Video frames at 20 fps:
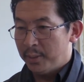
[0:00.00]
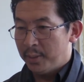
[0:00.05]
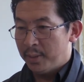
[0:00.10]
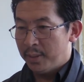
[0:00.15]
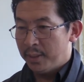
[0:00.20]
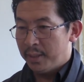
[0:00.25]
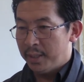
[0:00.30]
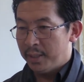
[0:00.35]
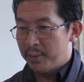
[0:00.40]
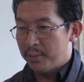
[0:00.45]

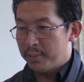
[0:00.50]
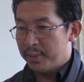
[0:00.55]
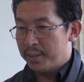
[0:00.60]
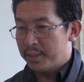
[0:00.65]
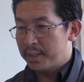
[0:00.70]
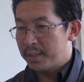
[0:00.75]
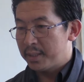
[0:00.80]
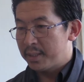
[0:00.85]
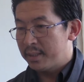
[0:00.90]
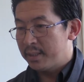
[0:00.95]
It
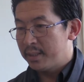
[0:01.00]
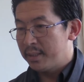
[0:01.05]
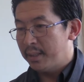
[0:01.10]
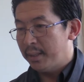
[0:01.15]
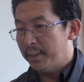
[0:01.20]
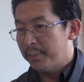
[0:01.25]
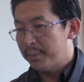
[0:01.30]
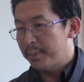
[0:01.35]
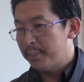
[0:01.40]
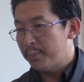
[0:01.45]
was
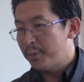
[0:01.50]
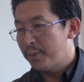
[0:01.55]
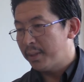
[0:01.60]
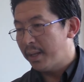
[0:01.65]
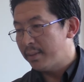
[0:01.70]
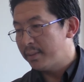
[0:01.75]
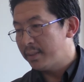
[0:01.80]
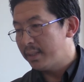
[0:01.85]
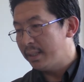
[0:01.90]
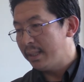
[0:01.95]
from
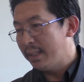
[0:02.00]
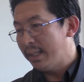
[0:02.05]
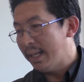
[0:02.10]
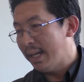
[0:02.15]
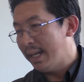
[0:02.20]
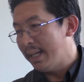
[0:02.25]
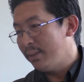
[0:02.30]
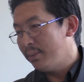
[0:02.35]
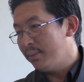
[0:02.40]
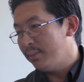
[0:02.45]

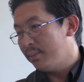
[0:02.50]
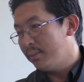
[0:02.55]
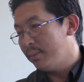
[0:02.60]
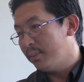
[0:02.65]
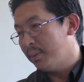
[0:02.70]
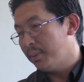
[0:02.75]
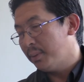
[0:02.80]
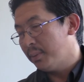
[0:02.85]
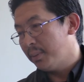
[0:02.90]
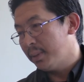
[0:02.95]
2009
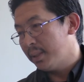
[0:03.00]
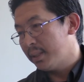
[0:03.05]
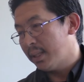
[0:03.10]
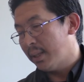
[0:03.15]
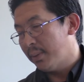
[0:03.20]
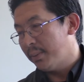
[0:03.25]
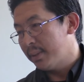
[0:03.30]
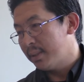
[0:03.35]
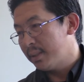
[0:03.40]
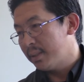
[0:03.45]
onwards. I
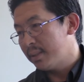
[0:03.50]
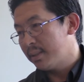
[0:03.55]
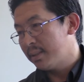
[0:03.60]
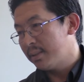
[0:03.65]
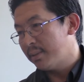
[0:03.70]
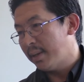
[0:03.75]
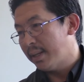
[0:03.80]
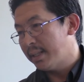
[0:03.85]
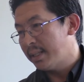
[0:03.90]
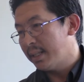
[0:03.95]
was
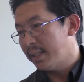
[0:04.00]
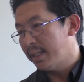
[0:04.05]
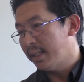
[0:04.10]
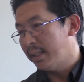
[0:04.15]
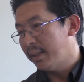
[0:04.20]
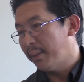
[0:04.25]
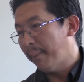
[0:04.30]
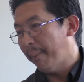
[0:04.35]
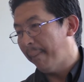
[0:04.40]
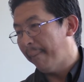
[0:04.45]
writing
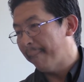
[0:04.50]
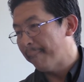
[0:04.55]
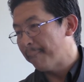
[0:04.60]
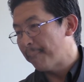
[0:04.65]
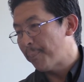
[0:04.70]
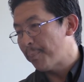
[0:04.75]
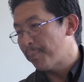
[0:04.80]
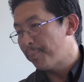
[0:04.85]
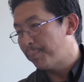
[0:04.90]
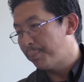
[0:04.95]
the
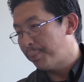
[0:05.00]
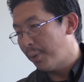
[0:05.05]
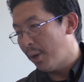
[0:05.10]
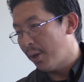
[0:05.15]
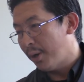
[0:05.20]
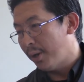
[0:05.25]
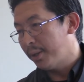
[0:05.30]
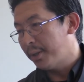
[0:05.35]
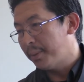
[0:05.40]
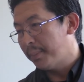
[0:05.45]

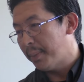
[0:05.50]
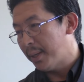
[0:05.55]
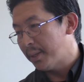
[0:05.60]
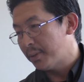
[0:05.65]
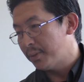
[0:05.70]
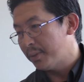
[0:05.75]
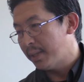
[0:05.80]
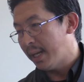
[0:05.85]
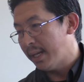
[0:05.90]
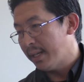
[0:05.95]
blog, Passu
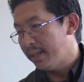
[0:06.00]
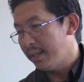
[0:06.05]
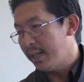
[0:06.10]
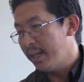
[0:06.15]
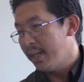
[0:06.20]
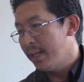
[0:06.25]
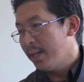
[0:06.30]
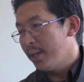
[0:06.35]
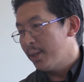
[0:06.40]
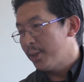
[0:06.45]
Diary.
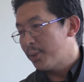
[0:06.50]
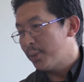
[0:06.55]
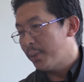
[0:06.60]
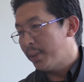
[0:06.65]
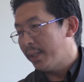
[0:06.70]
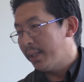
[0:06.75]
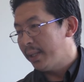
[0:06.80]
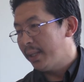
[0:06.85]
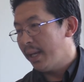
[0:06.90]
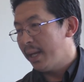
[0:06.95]
So
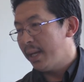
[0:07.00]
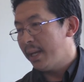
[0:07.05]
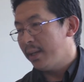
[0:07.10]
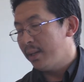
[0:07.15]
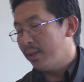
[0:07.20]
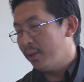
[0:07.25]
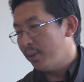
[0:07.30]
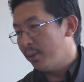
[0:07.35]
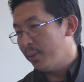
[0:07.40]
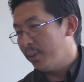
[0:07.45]
in there, you
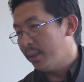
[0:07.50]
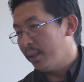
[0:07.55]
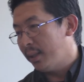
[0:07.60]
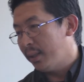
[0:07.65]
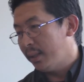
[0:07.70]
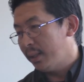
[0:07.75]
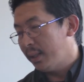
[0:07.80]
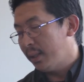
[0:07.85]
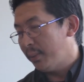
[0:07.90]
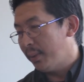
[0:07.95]
know,
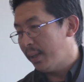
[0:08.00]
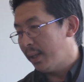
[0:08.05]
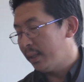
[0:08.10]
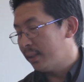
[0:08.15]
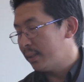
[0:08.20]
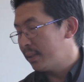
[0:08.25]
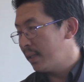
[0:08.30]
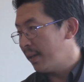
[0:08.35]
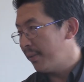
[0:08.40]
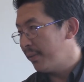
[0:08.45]
there were like
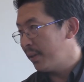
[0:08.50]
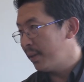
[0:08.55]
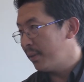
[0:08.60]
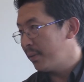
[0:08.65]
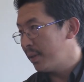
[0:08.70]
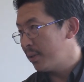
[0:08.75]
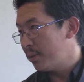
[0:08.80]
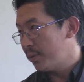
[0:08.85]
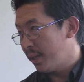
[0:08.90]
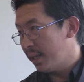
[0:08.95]
700
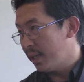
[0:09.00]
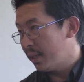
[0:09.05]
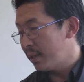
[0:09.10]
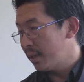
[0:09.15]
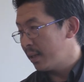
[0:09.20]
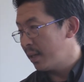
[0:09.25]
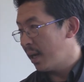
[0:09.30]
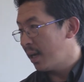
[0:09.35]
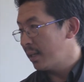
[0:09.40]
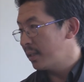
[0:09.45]
to 800
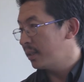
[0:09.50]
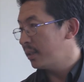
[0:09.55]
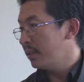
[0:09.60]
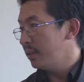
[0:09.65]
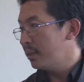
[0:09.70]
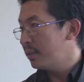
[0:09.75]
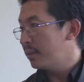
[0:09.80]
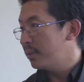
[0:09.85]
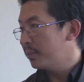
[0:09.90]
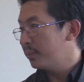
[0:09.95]

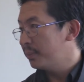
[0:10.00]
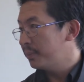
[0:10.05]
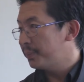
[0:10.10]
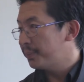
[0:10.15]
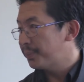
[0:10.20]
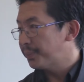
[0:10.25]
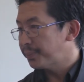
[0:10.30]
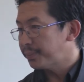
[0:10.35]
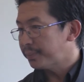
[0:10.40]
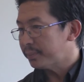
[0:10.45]
articles.
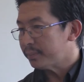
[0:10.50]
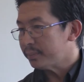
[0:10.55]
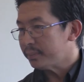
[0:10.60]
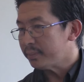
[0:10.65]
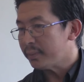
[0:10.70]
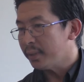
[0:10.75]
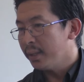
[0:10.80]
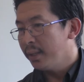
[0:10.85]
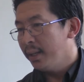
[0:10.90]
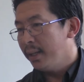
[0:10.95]

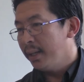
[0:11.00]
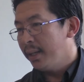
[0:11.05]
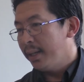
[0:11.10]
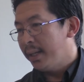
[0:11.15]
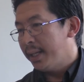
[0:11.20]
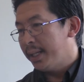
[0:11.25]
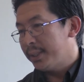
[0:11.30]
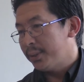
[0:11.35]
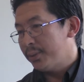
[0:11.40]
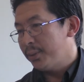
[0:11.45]

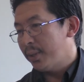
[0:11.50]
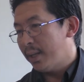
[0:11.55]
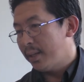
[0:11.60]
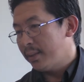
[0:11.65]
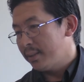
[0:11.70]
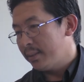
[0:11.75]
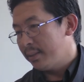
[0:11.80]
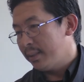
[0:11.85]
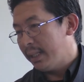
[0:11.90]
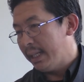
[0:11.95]
In
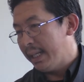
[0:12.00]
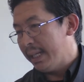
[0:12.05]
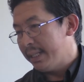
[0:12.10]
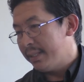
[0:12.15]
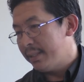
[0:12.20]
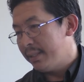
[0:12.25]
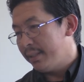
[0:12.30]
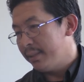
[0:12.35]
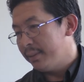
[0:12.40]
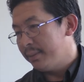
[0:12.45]

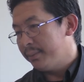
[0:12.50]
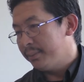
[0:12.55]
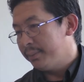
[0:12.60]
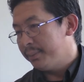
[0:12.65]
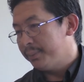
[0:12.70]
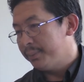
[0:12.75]
2018,